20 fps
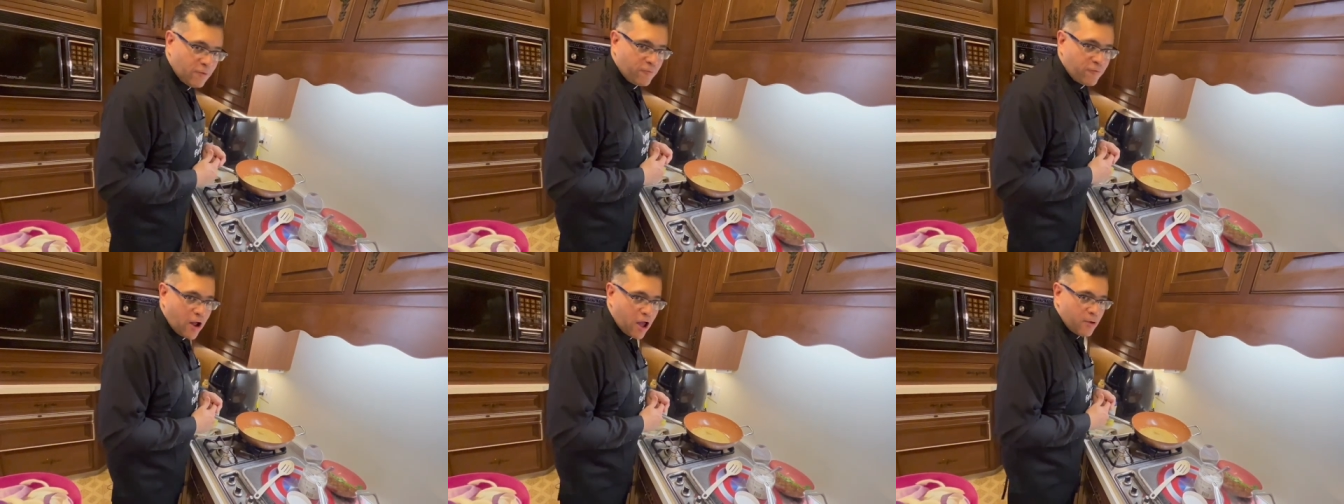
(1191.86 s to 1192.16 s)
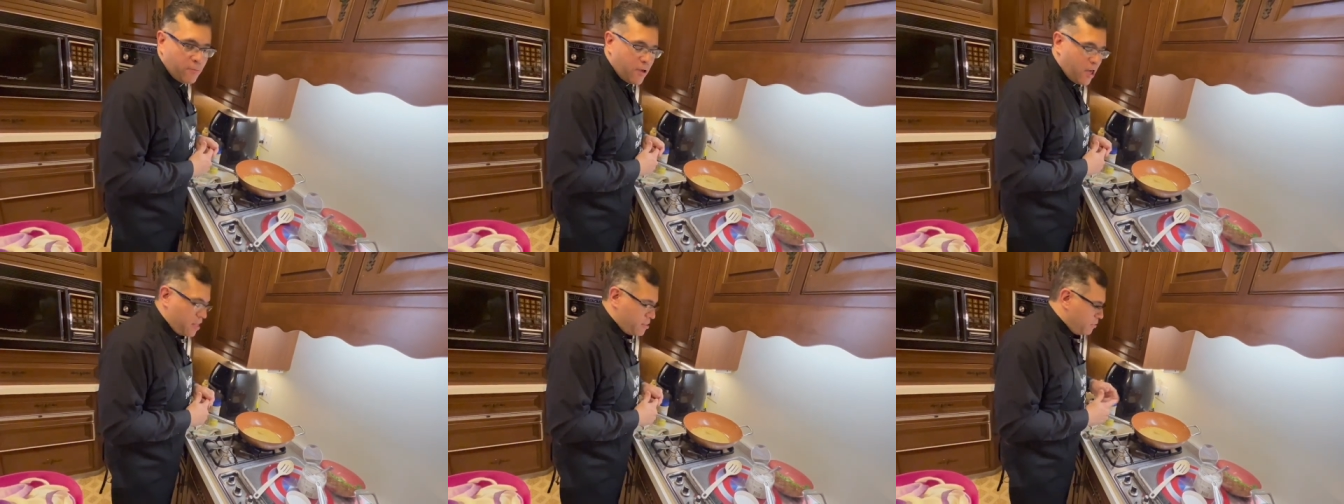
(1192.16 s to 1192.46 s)

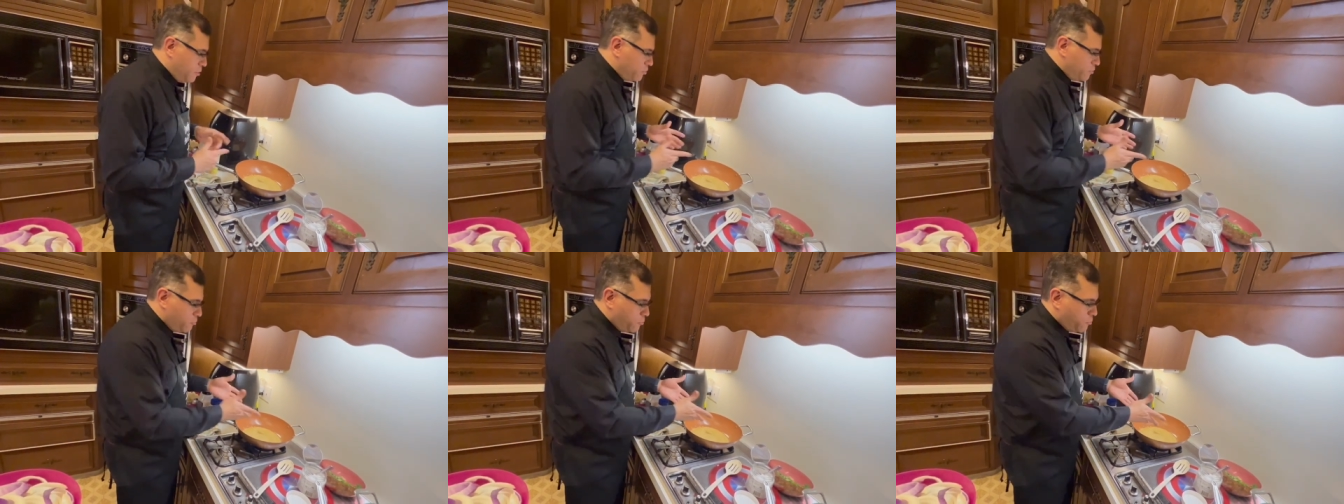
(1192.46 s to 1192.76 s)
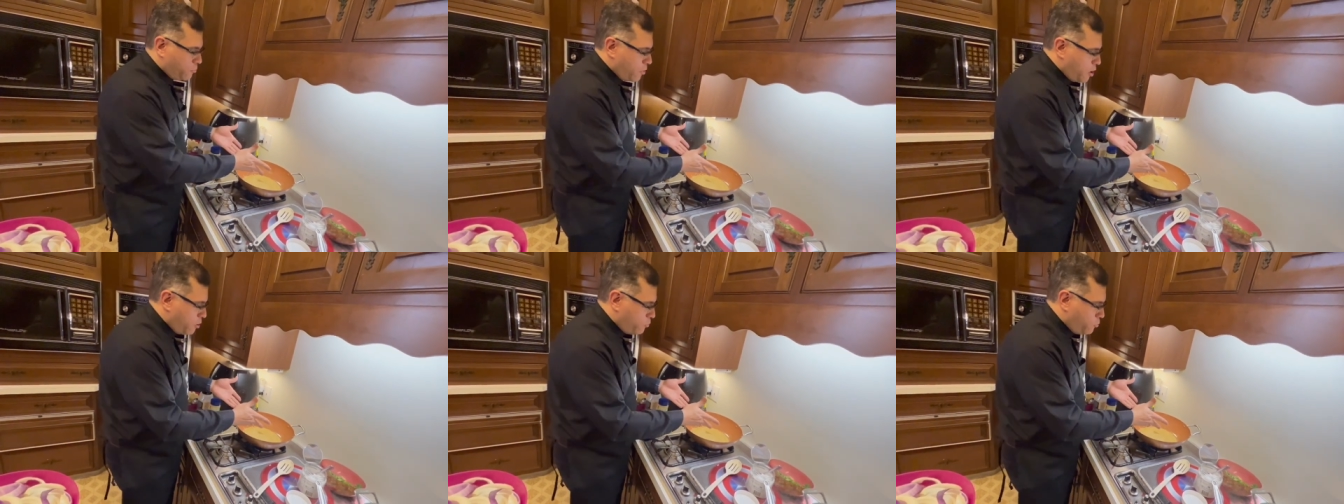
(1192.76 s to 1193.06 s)
fry pan, or
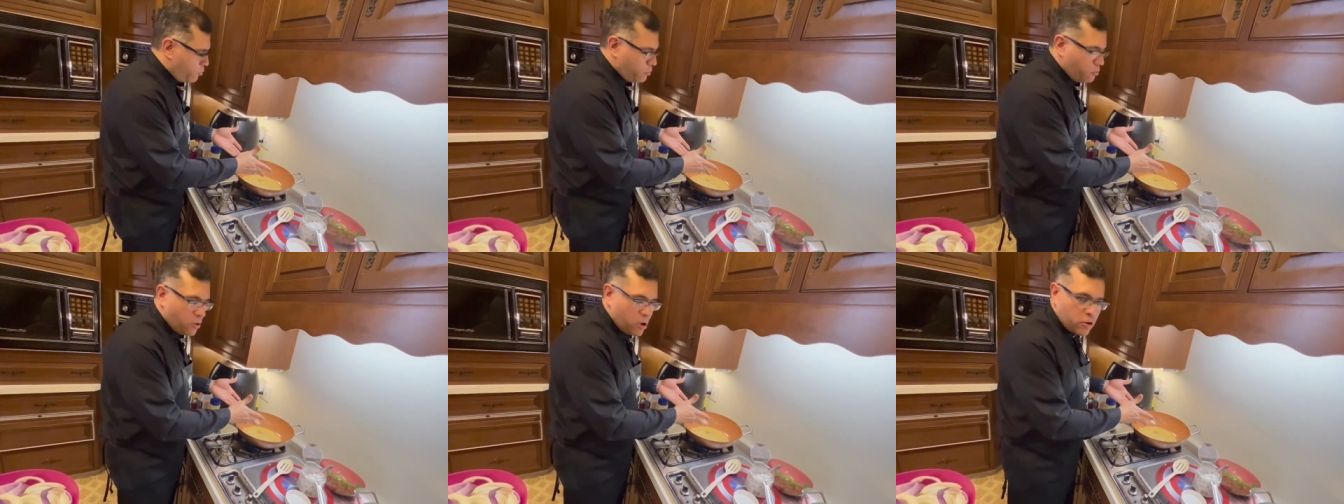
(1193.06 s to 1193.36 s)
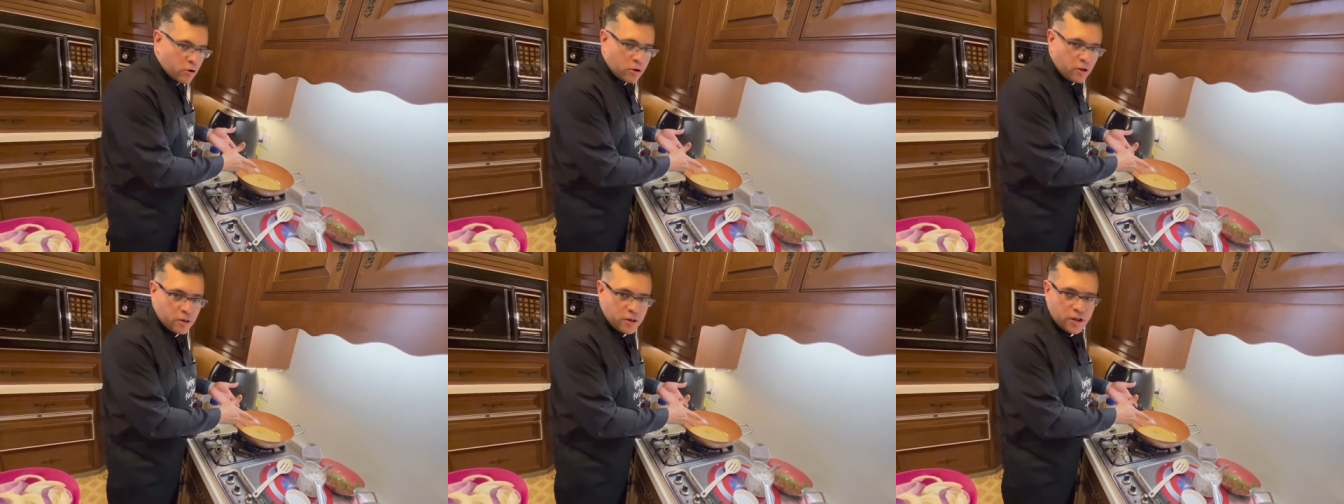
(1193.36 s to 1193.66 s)
what do
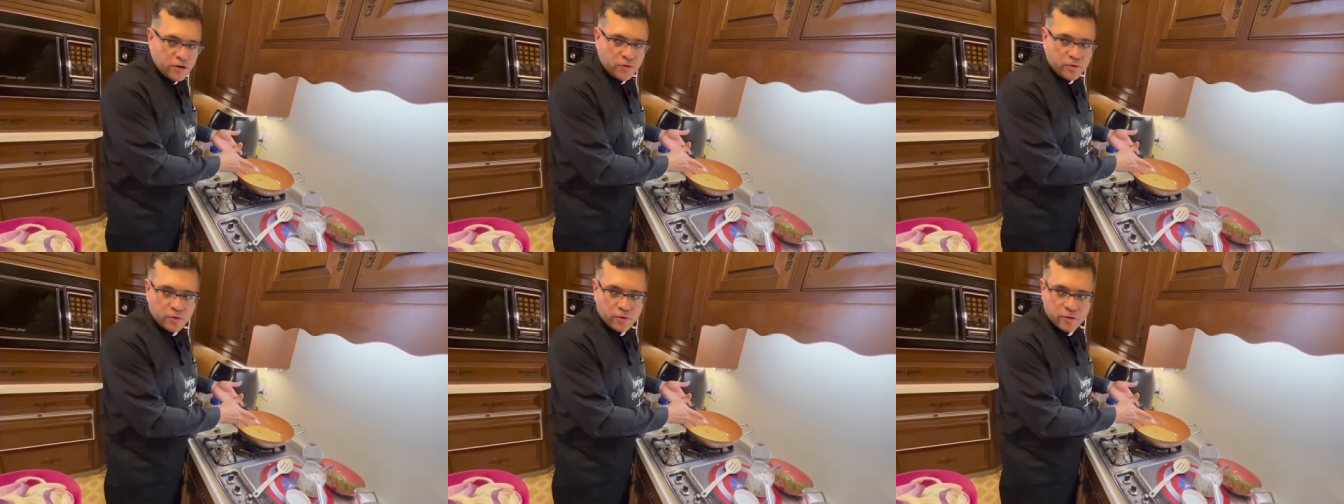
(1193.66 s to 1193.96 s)
you call this?